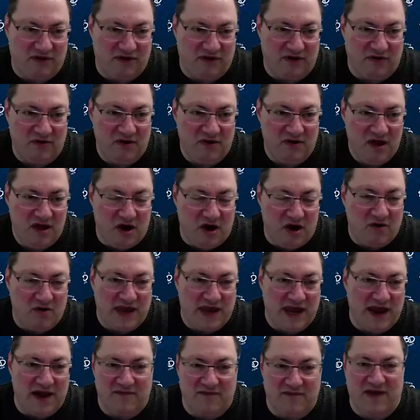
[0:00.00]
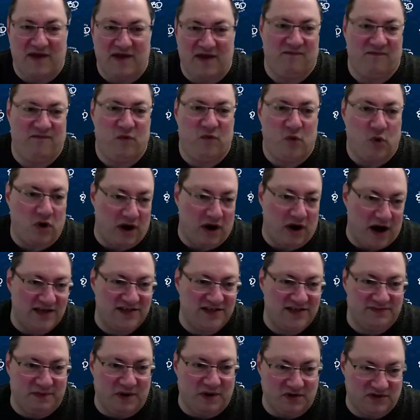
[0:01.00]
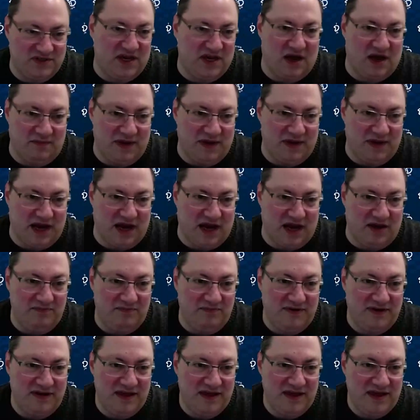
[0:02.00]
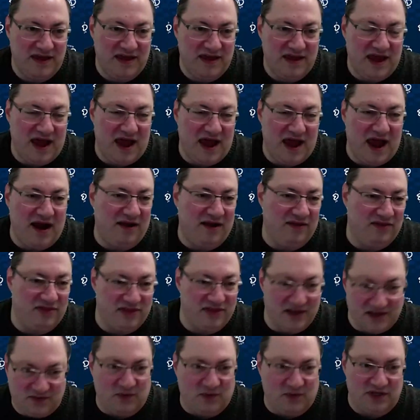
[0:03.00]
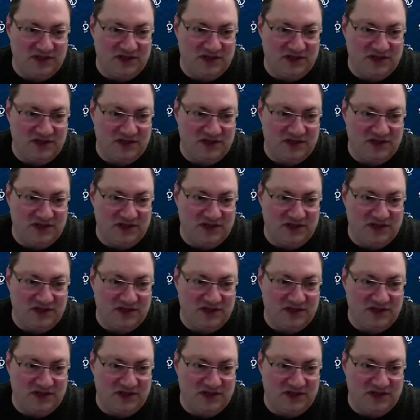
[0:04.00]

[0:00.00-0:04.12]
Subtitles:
through, okay, I've got four expos coming up. This